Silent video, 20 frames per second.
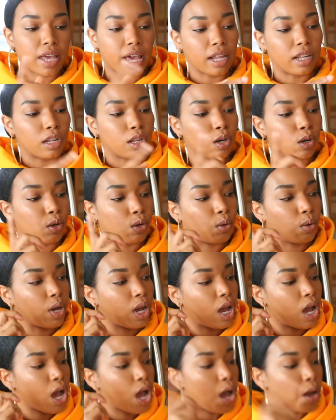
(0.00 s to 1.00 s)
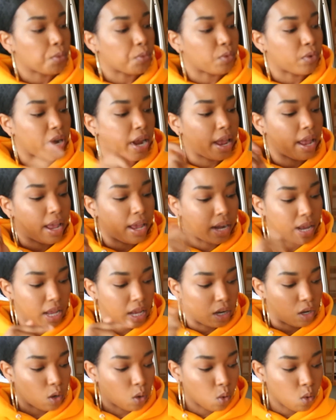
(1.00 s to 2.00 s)
yellow, red,
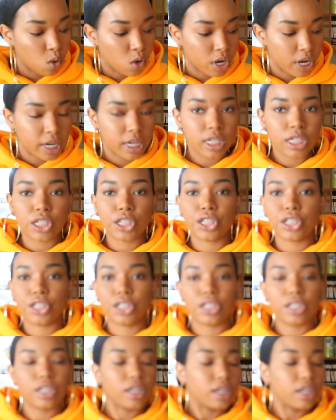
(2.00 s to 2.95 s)
and orange.